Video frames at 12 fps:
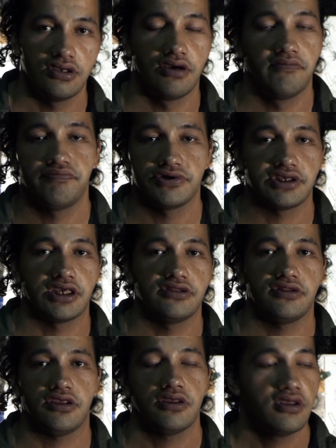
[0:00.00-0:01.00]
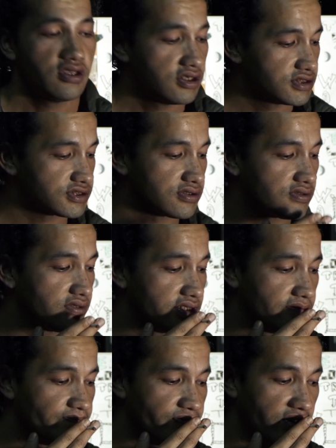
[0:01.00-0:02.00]
I'm pretty handy. So
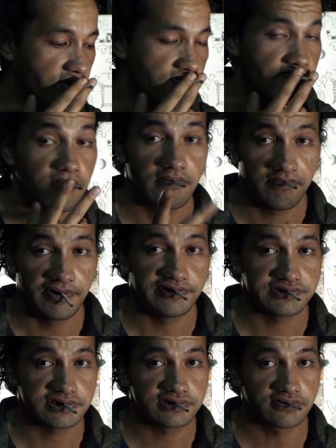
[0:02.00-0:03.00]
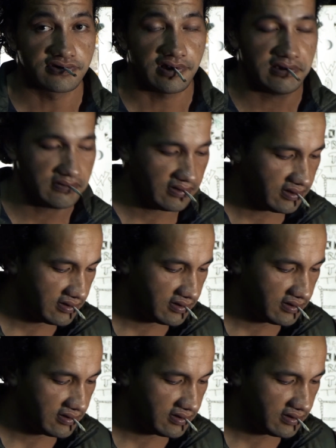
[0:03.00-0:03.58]
apologies for that.